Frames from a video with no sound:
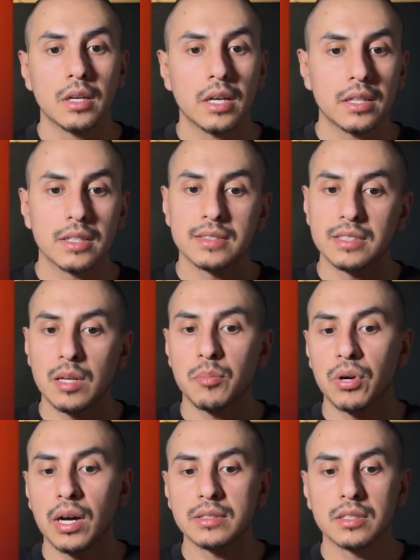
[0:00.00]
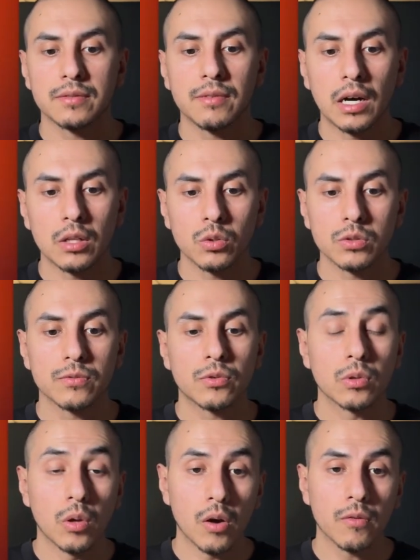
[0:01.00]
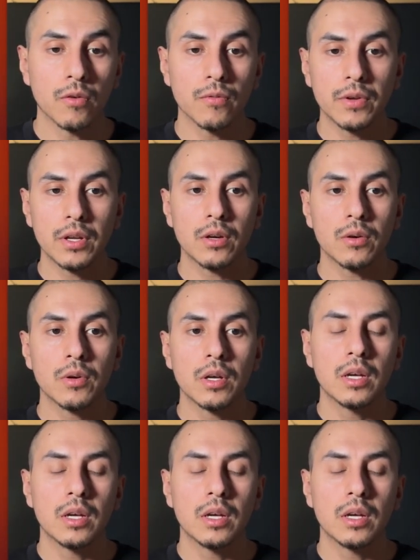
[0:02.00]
And the same process follows for long form video.